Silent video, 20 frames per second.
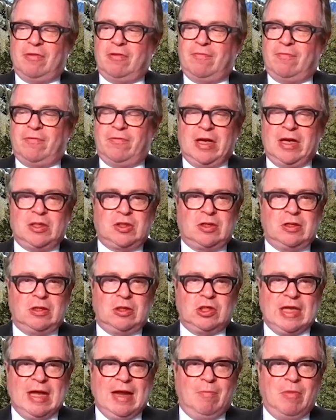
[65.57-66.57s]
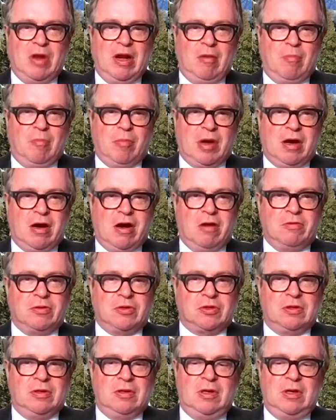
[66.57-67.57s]
of less than £10 million
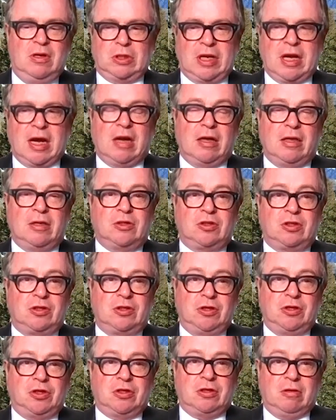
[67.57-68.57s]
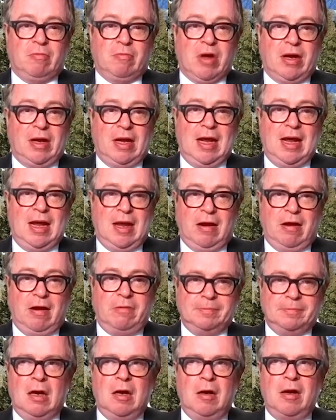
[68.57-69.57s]
to get institutional money
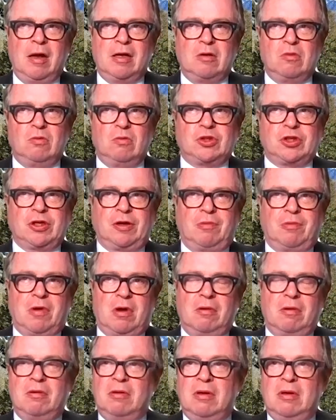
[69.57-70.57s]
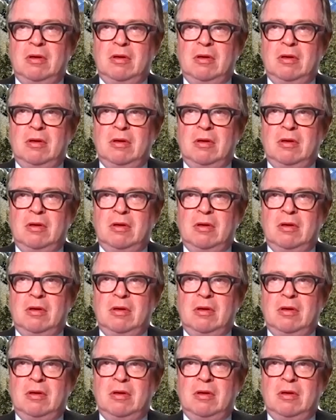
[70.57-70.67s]
in. And also,